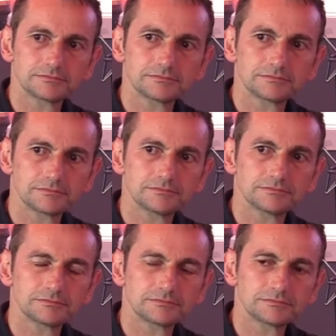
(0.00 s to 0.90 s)

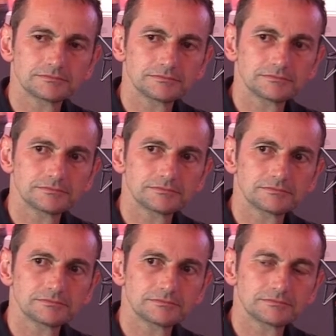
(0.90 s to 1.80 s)

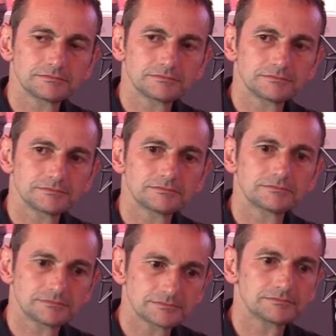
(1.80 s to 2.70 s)

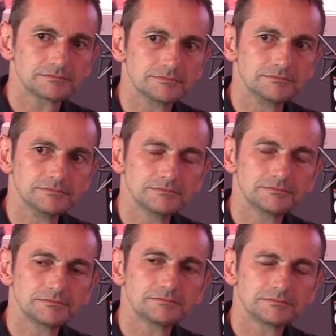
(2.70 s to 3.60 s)

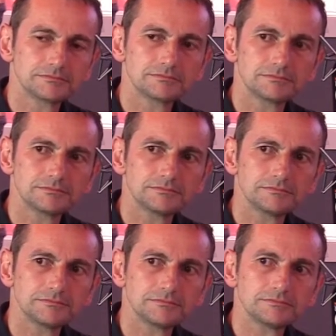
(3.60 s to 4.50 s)

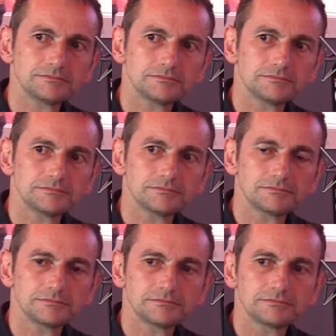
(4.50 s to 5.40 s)

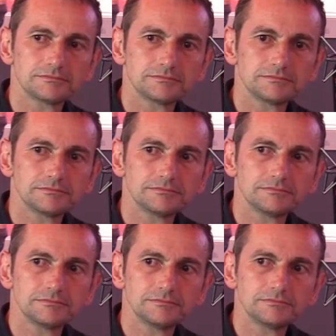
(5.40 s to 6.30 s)

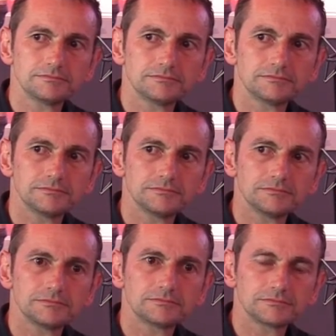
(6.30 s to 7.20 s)

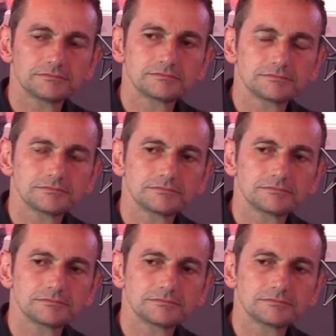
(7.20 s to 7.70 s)
(not speaking)